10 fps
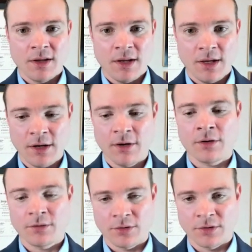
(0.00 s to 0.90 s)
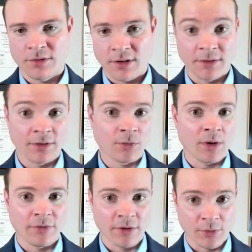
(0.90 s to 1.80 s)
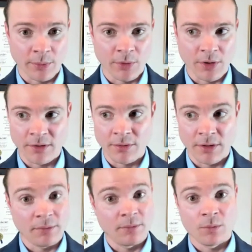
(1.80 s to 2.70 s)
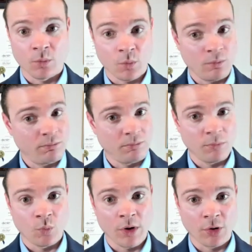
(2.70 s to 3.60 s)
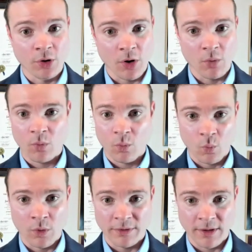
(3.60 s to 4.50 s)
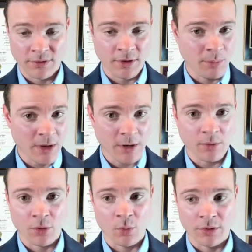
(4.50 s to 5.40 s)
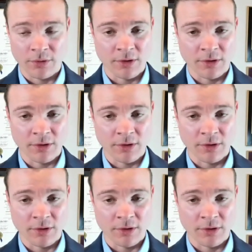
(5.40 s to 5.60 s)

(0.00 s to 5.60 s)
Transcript: Here, they're just saying disqualifying criminal activity. We don't know what that's going to be or what it's